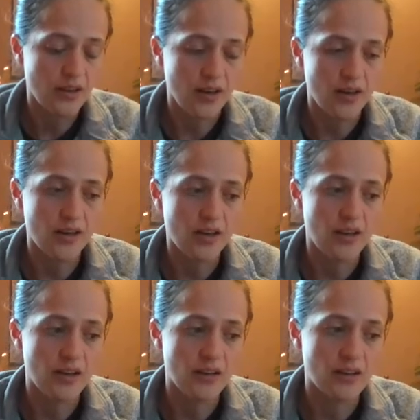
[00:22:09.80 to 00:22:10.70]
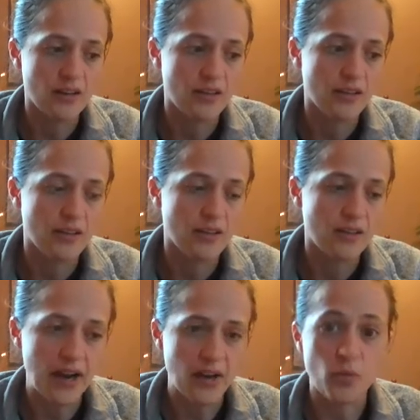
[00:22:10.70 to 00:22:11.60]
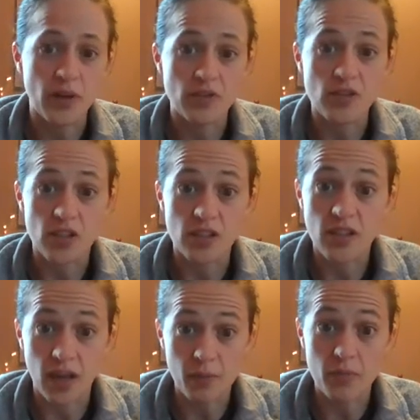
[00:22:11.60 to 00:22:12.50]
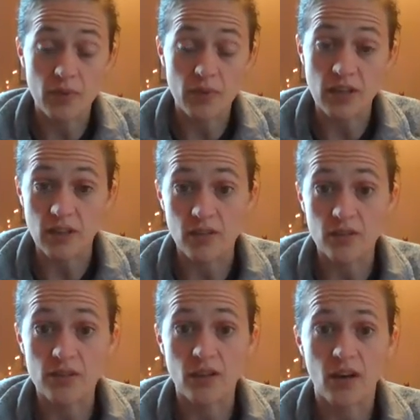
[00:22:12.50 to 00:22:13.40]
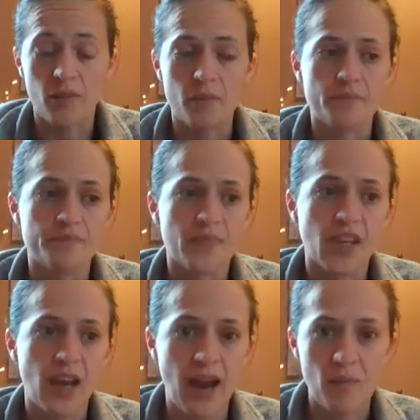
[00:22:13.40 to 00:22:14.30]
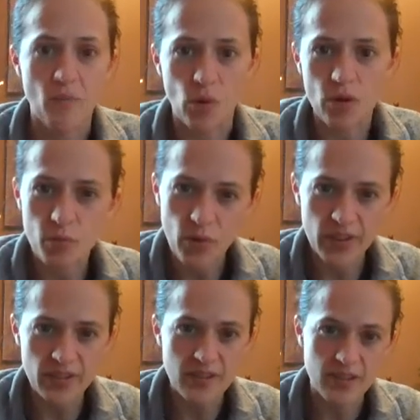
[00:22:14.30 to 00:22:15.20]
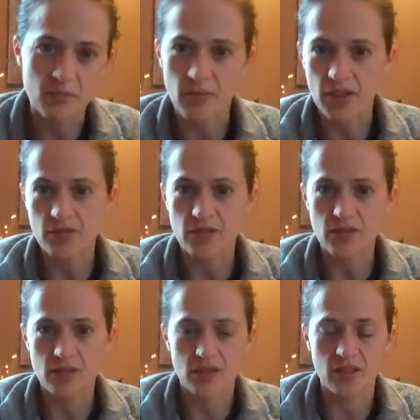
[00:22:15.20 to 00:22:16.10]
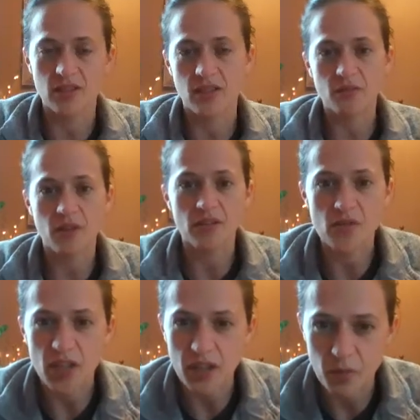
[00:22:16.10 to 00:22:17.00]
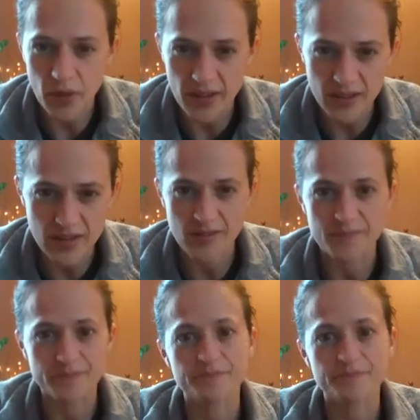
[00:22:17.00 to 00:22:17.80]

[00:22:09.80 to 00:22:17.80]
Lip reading: uh, acupuncture type needles at motor points in muscles to get rid of trigger points,